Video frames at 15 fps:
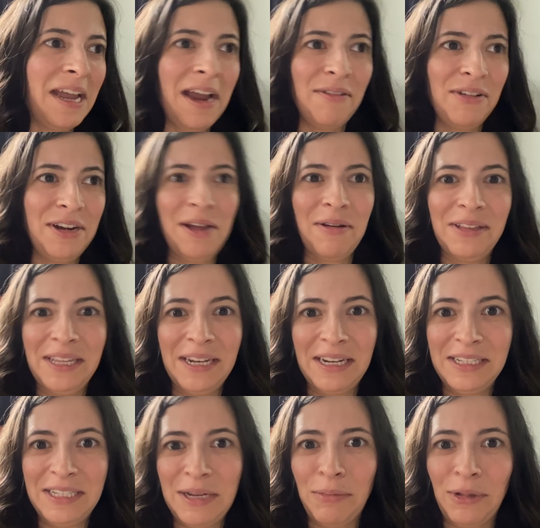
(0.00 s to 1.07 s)
Every now and then I
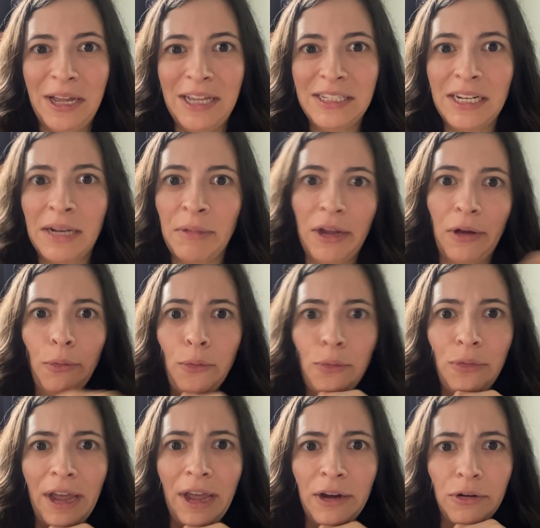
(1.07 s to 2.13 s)
see plants and I'm like, ooh,
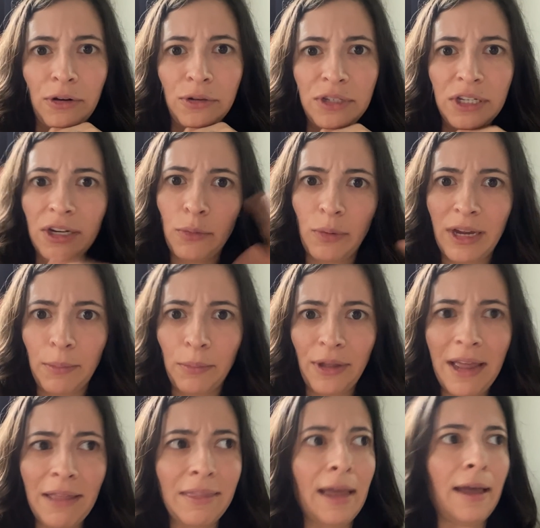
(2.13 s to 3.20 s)
that grows here, we can
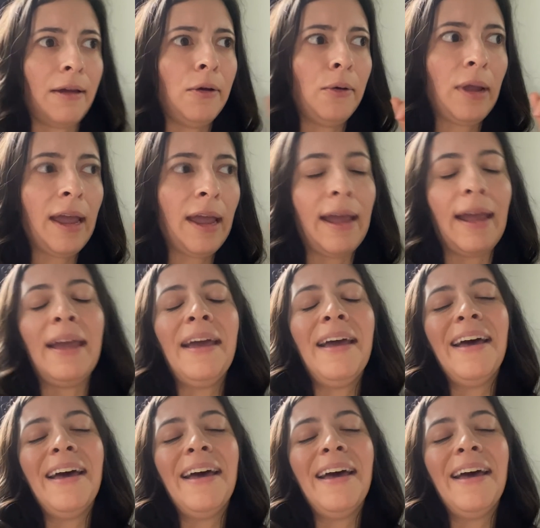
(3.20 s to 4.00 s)
plant that, okay.